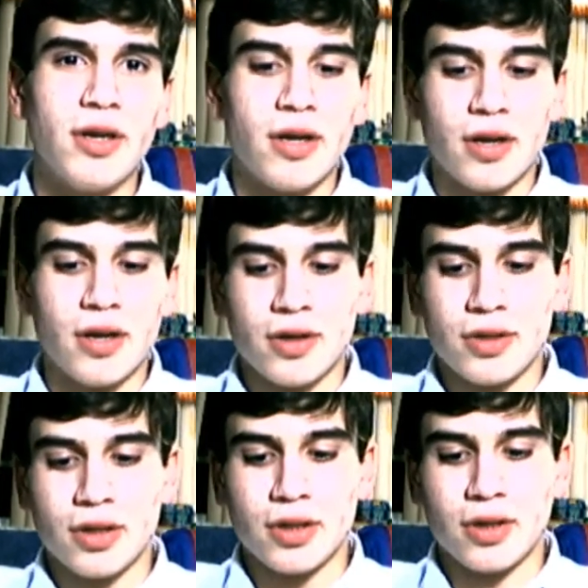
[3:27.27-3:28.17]

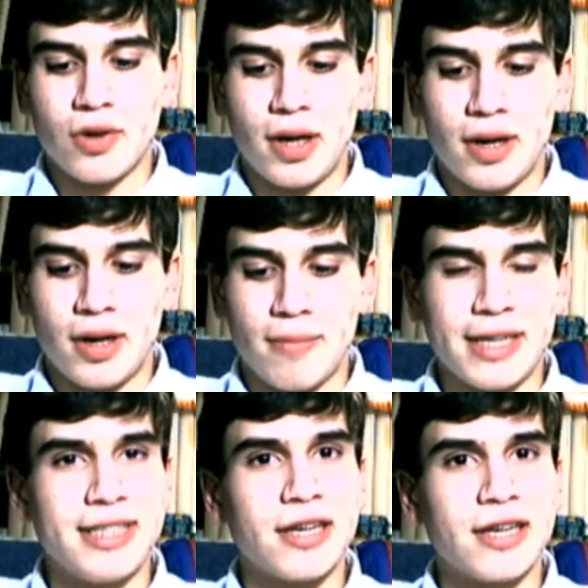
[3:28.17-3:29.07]
So uh, my
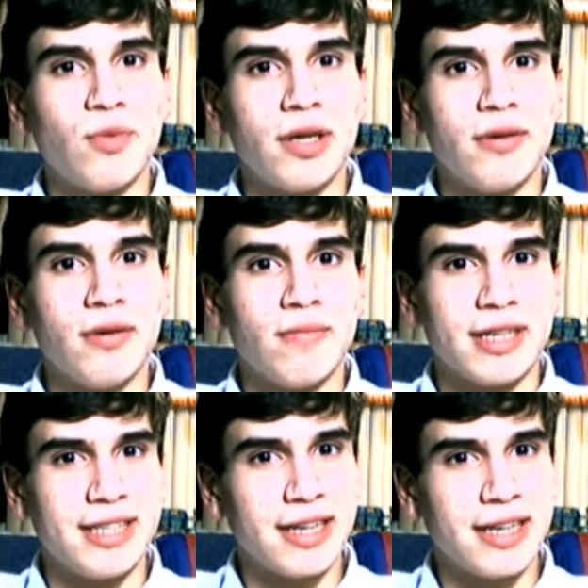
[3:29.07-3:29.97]
second one, my
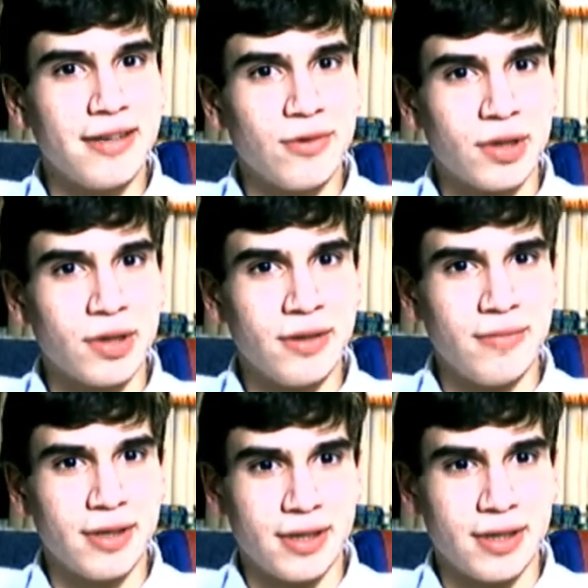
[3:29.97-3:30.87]
second one,
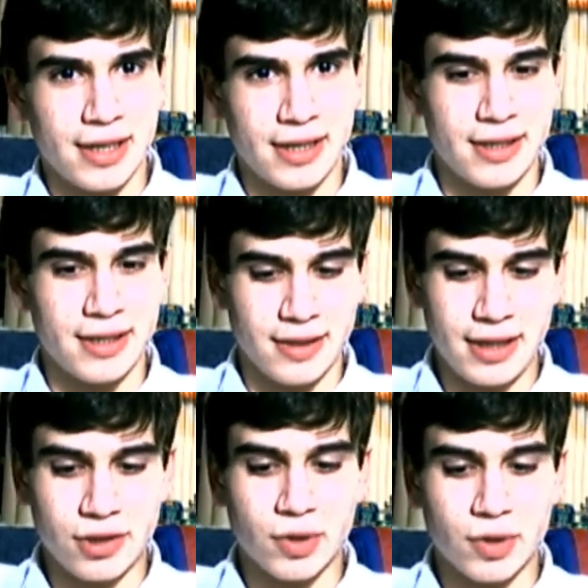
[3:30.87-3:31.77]
and latest
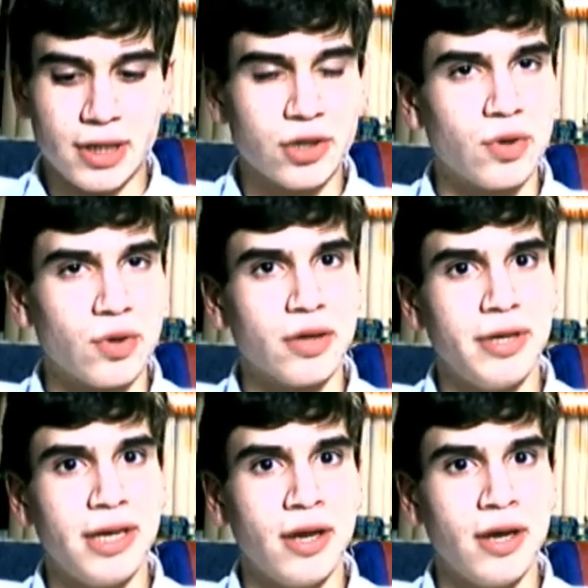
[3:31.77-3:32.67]
one is going to
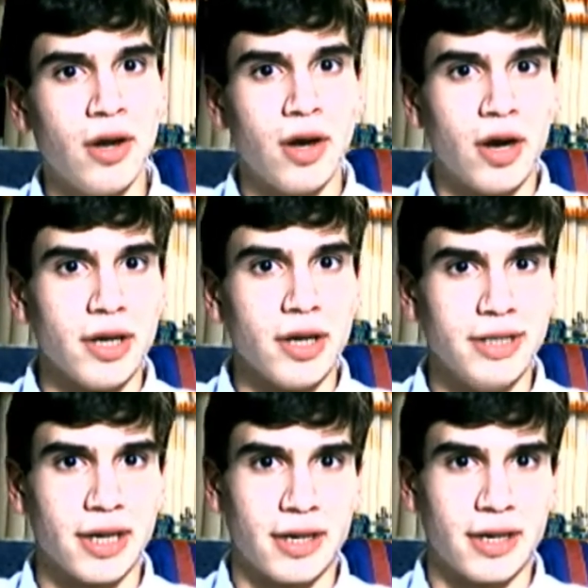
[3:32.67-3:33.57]
be
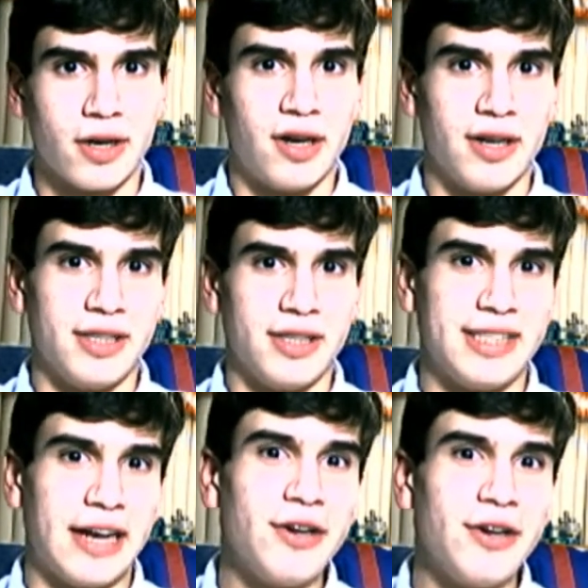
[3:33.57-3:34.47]
done on
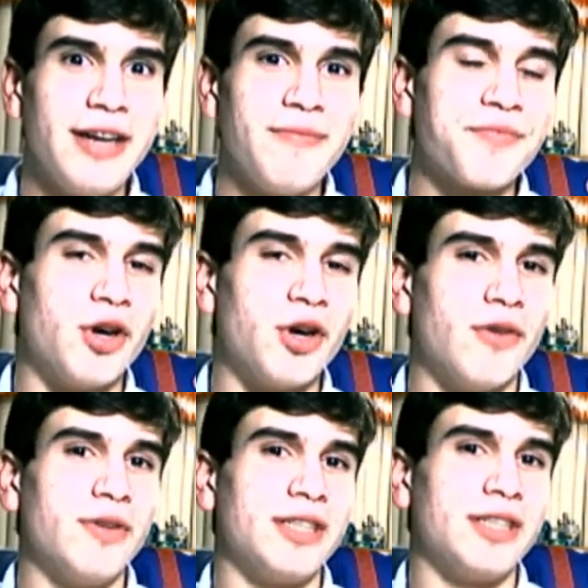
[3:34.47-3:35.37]
Saturday. Hopefully,
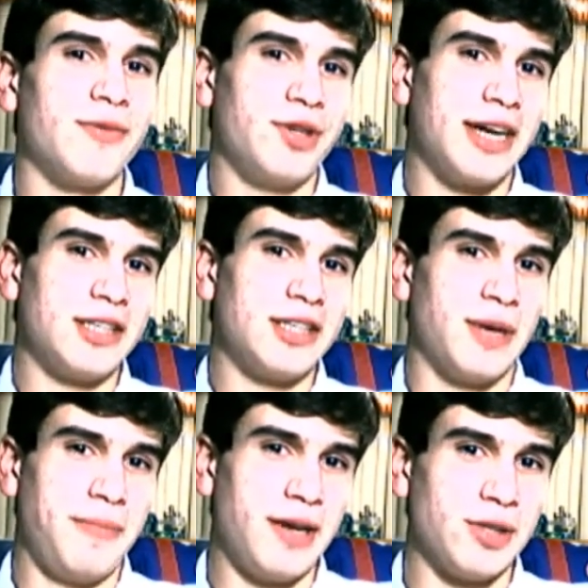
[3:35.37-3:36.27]
some of you guys might be
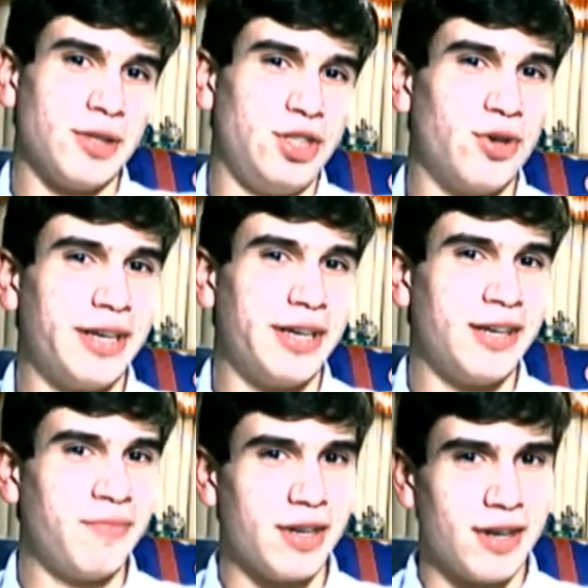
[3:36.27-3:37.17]
able to join in.
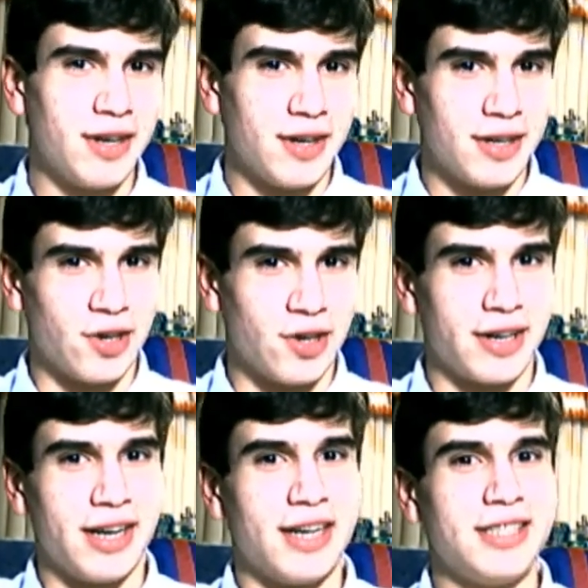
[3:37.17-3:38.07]
Arcade
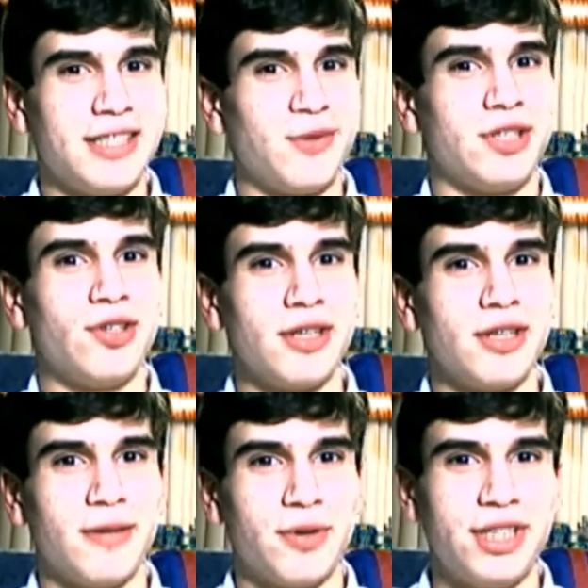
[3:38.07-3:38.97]
Odyssey would certainly
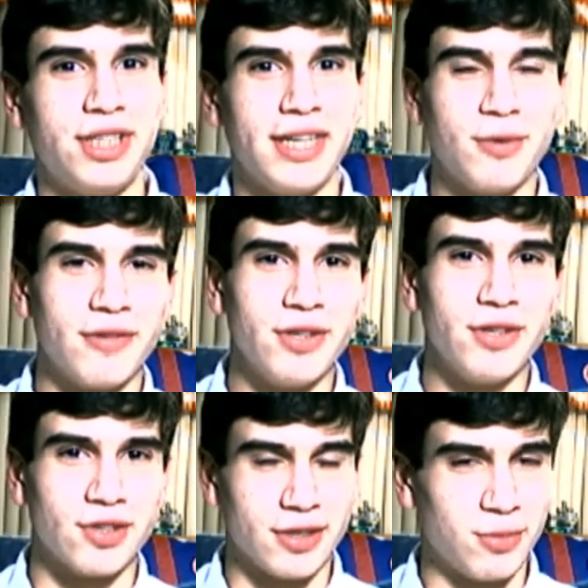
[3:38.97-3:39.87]
appreciate more viewers.
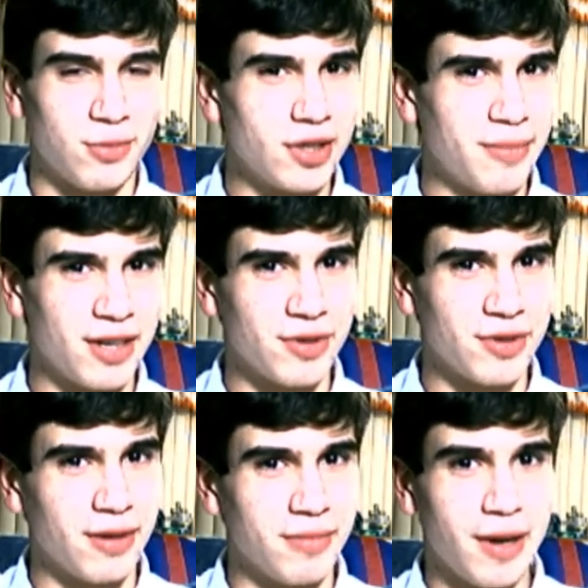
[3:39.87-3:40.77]
The more, the better for them.
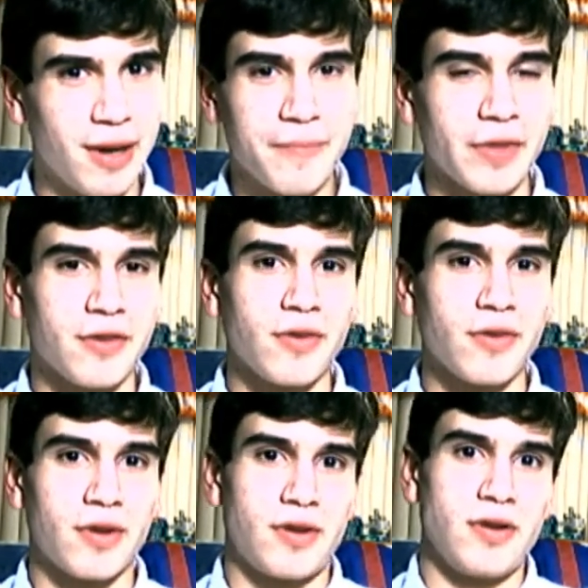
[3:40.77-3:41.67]

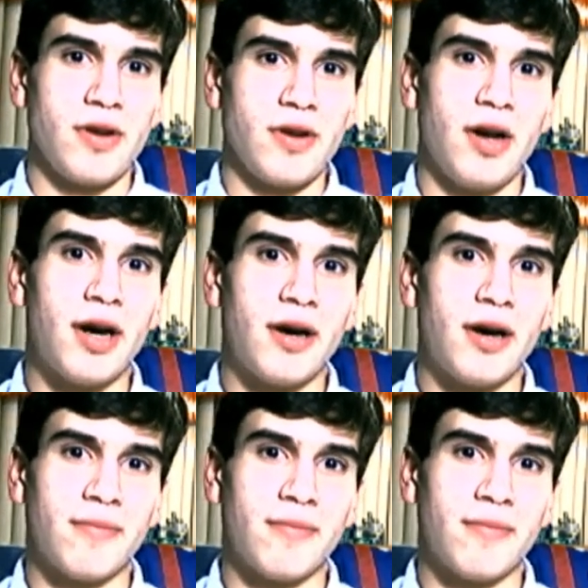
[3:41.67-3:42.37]
Um.